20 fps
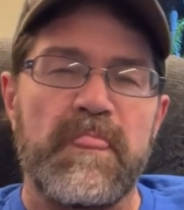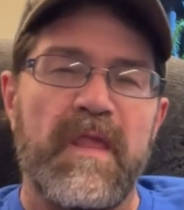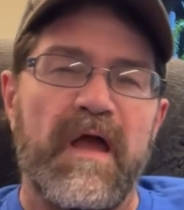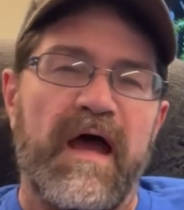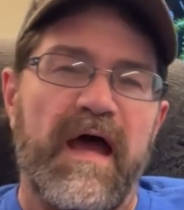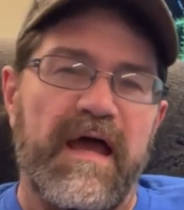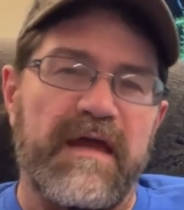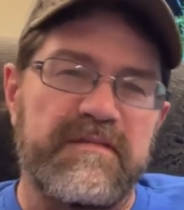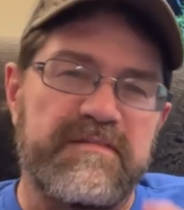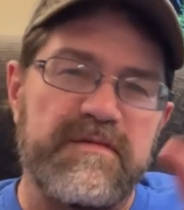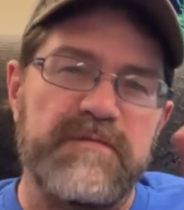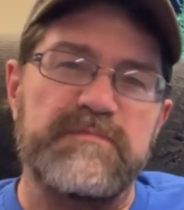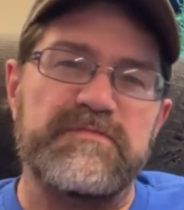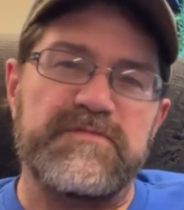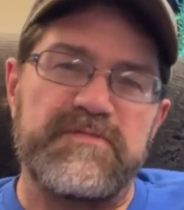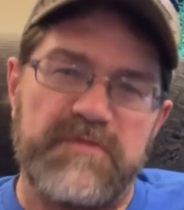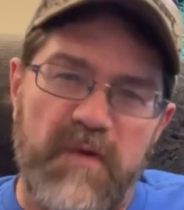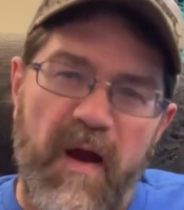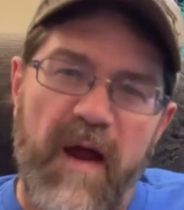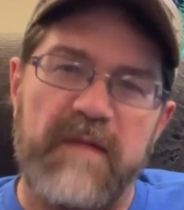Hey,
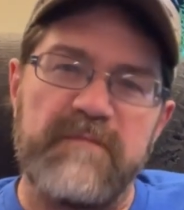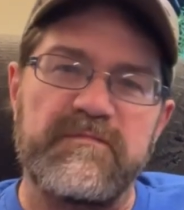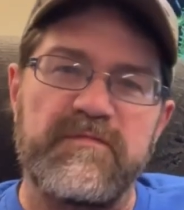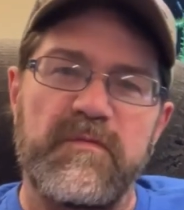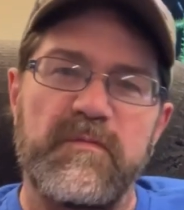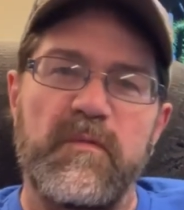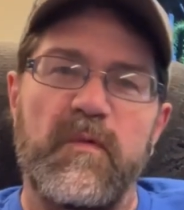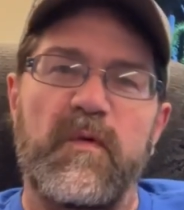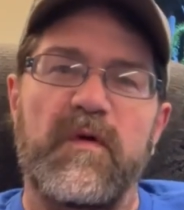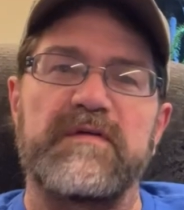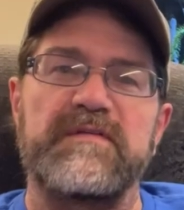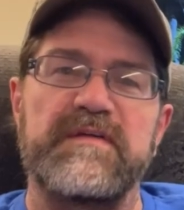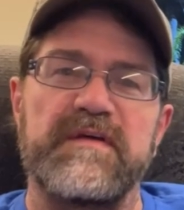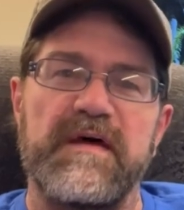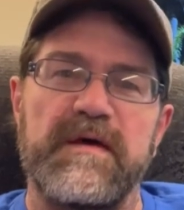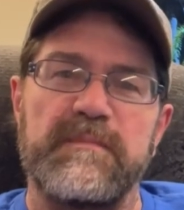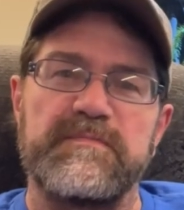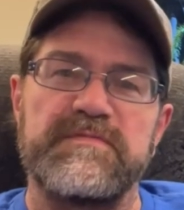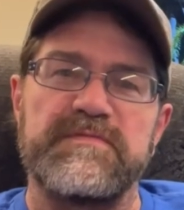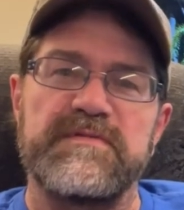subscribe for more
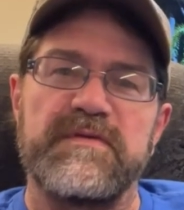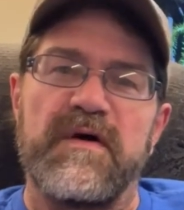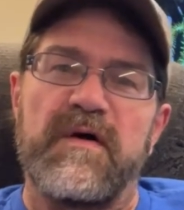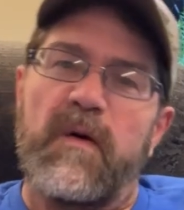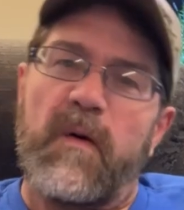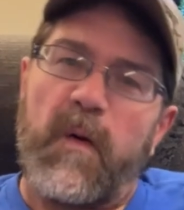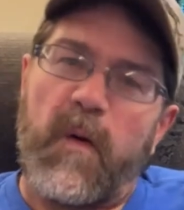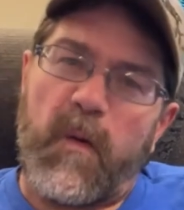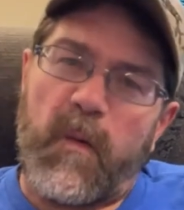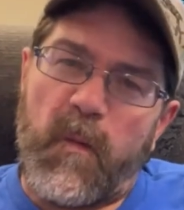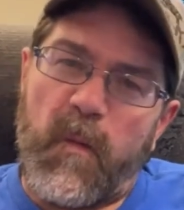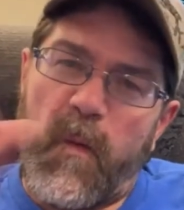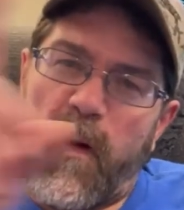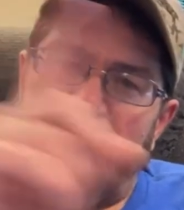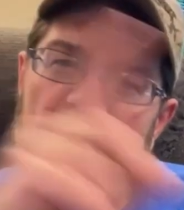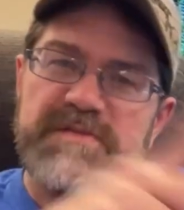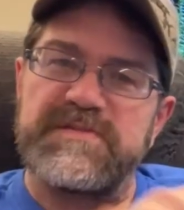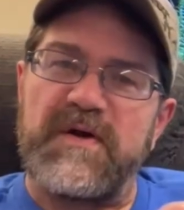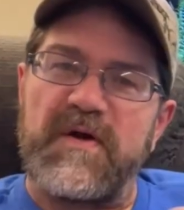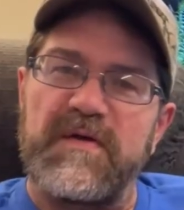tips or
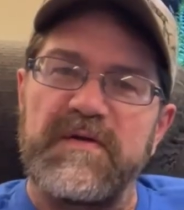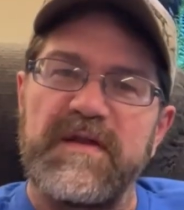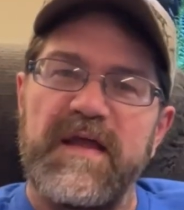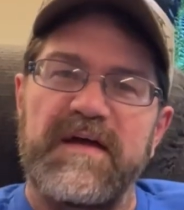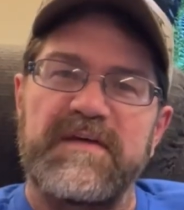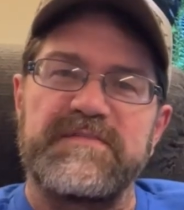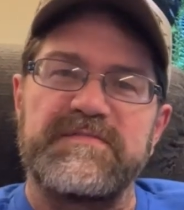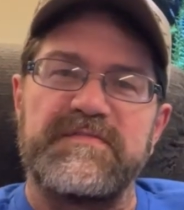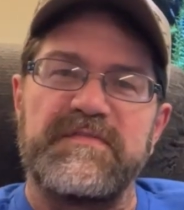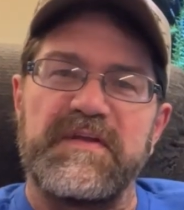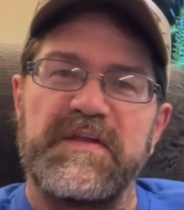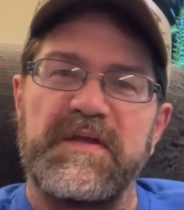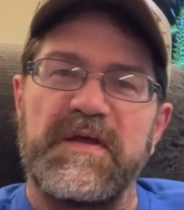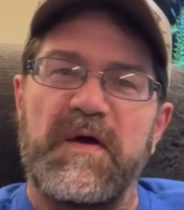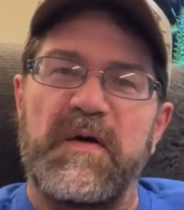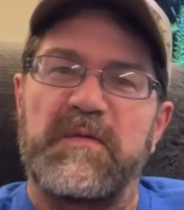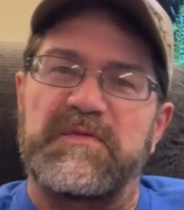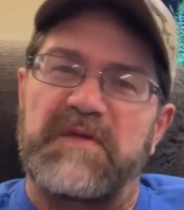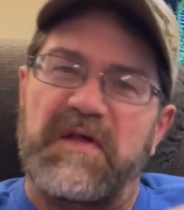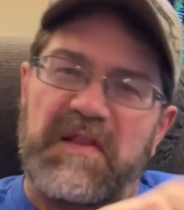watch our next
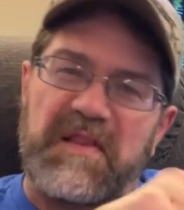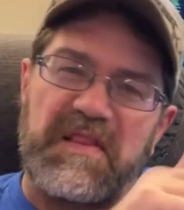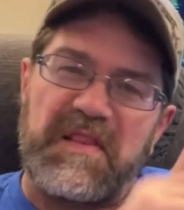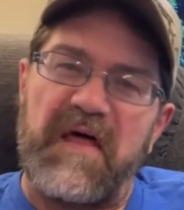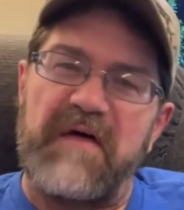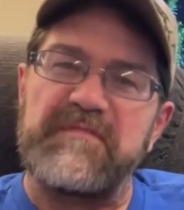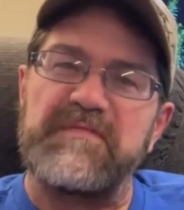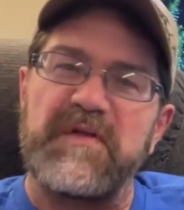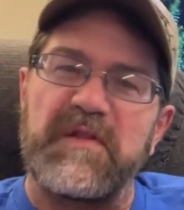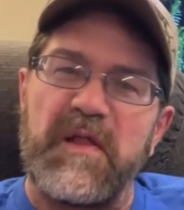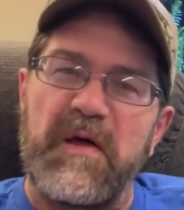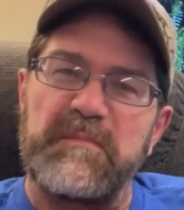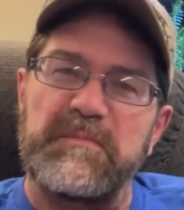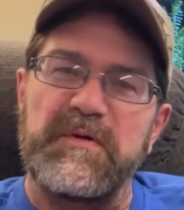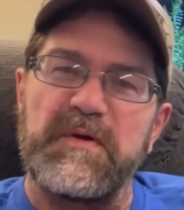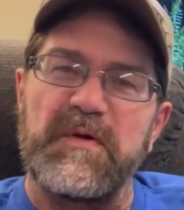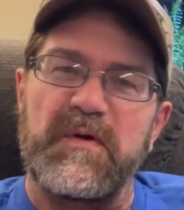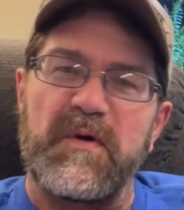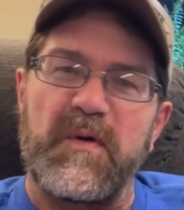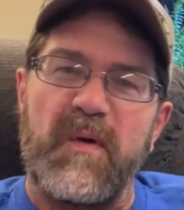video to level up
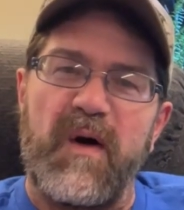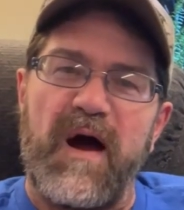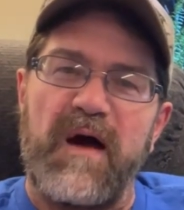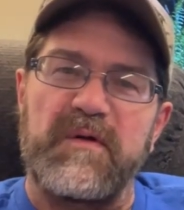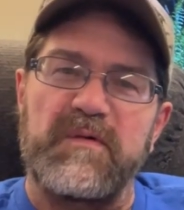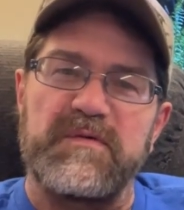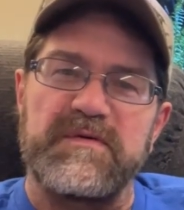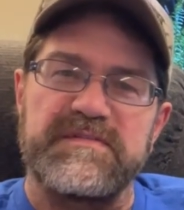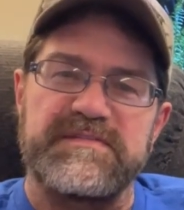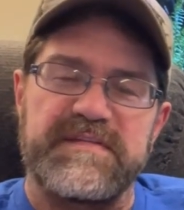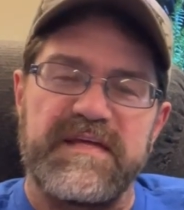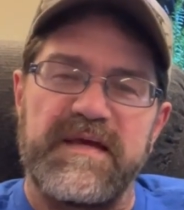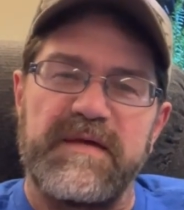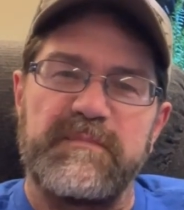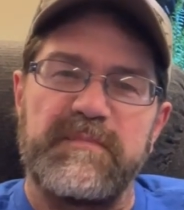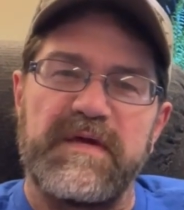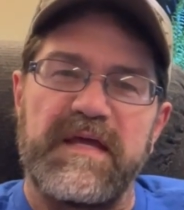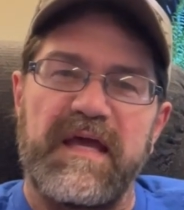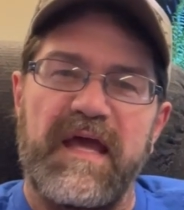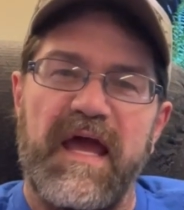your
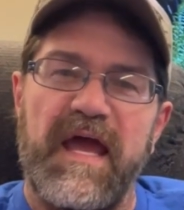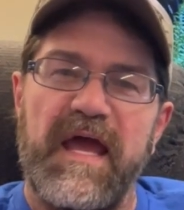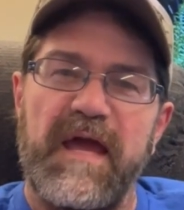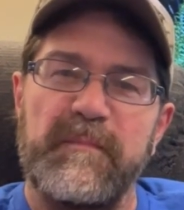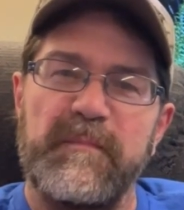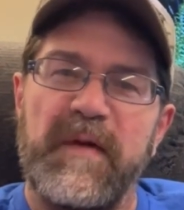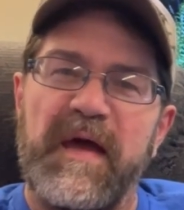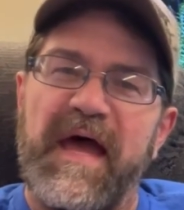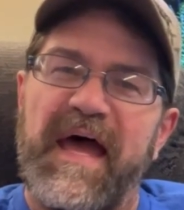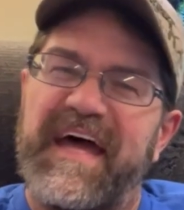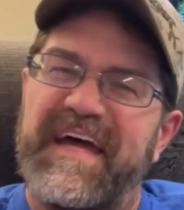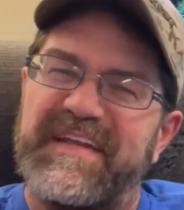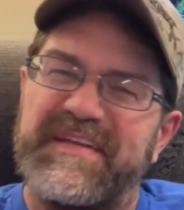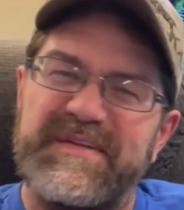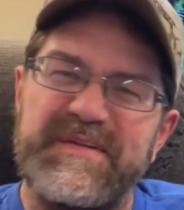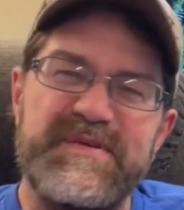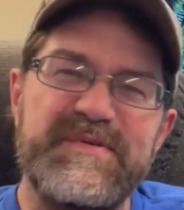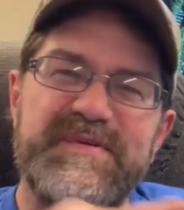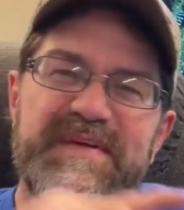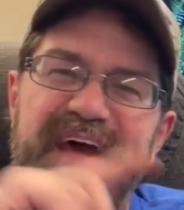aquascaping game. And
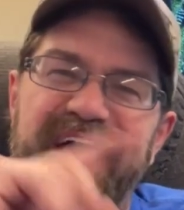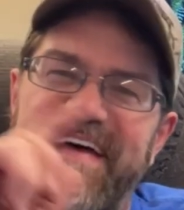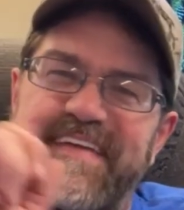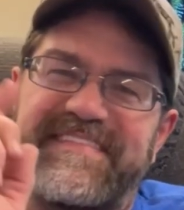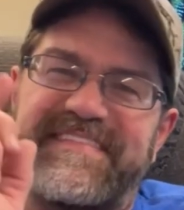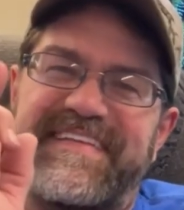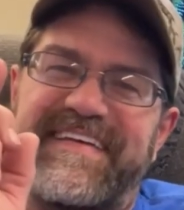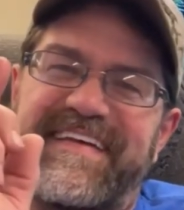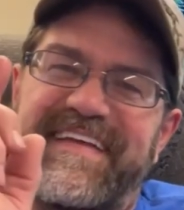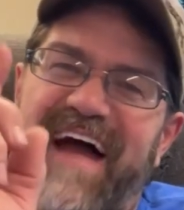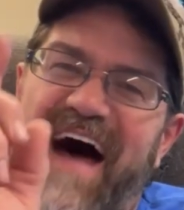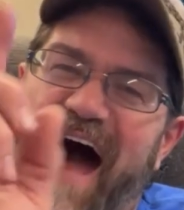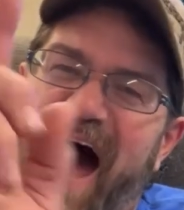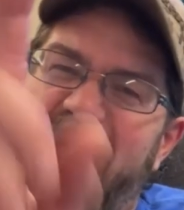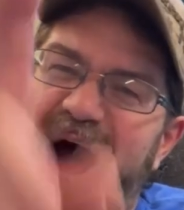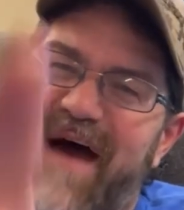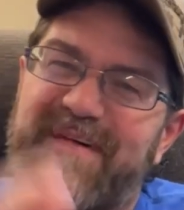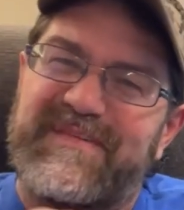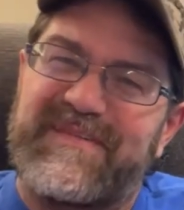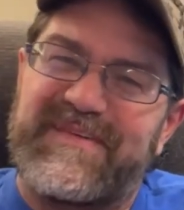you guessed it,
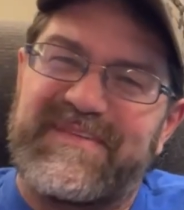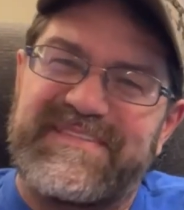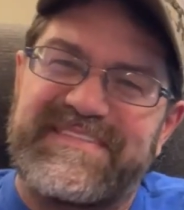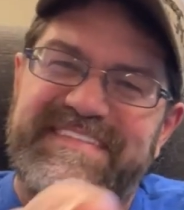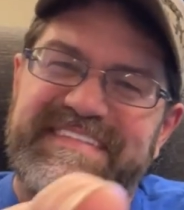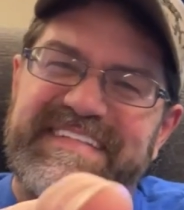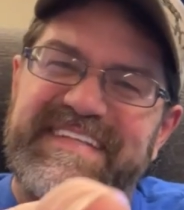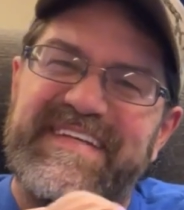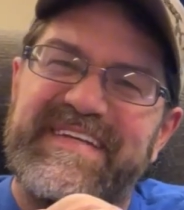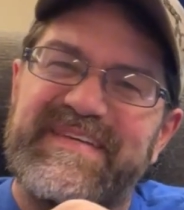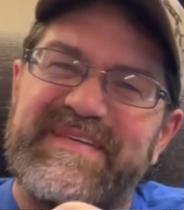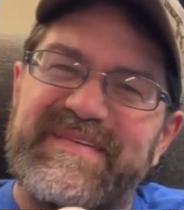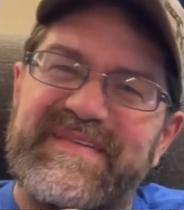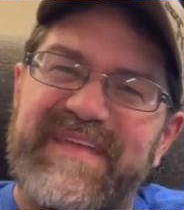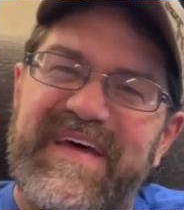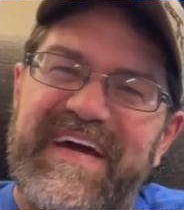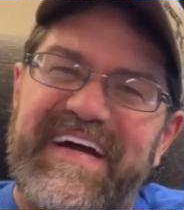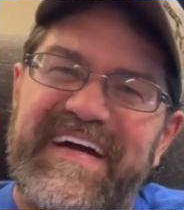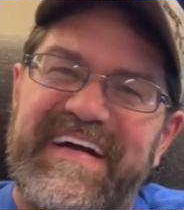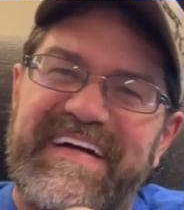I will see you
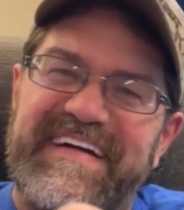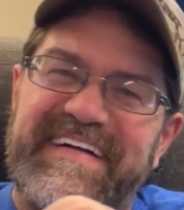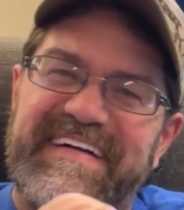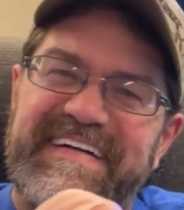there.